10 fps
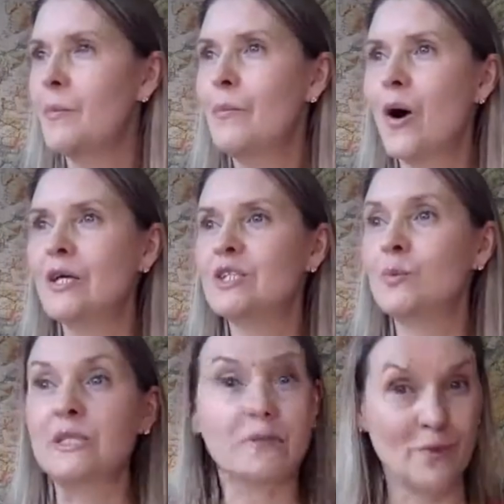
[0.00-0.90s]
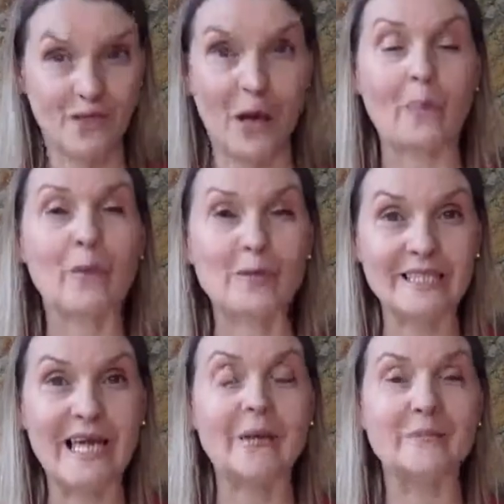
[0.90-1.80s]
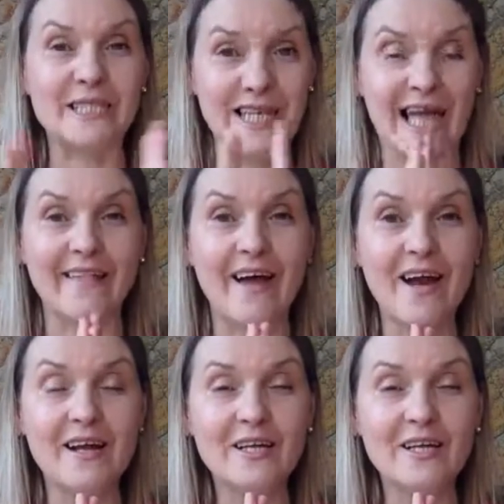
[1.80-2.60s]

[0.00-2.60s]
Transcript: But when couples came together